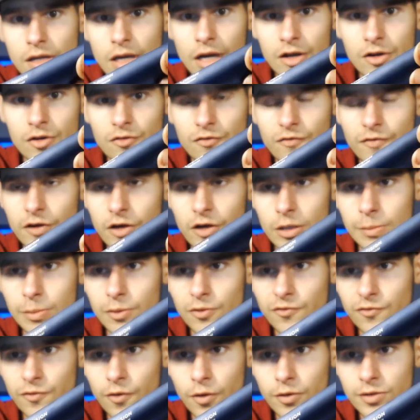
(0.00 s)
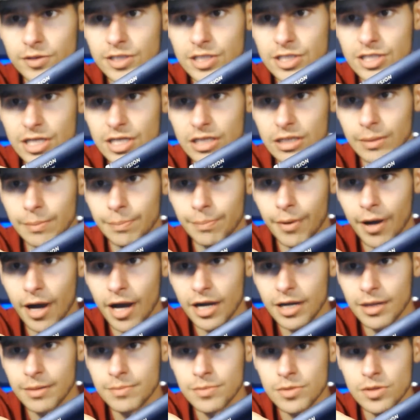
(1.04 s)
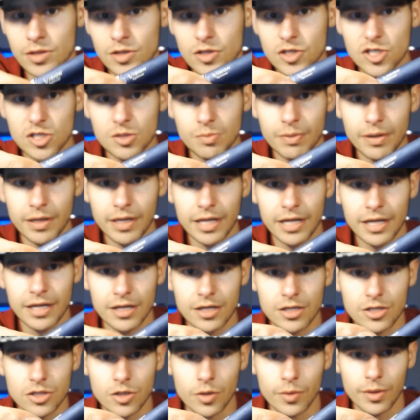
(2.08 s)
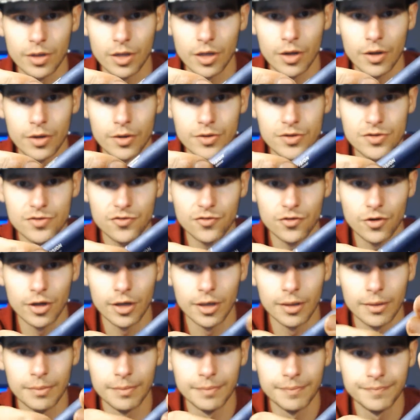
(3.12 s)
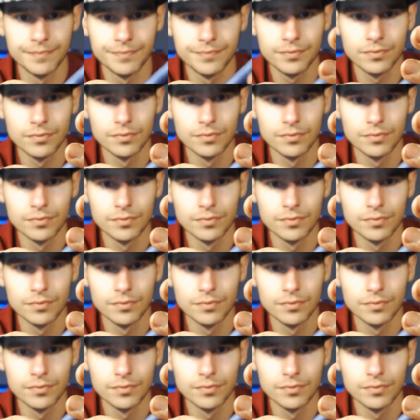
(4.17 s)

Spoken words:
You got your variable voltage at the bottom. You can spin it so it goes from